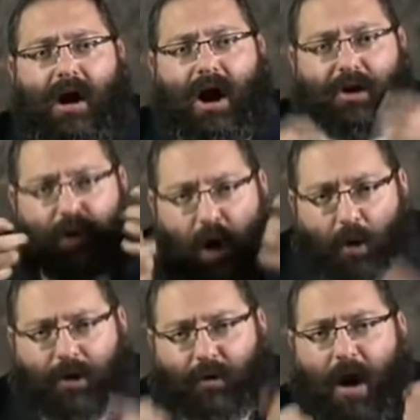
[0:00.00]
on your
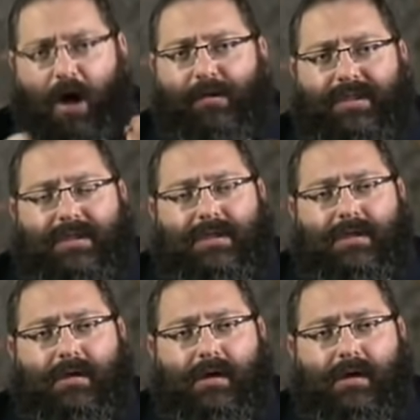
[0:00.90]
own growth.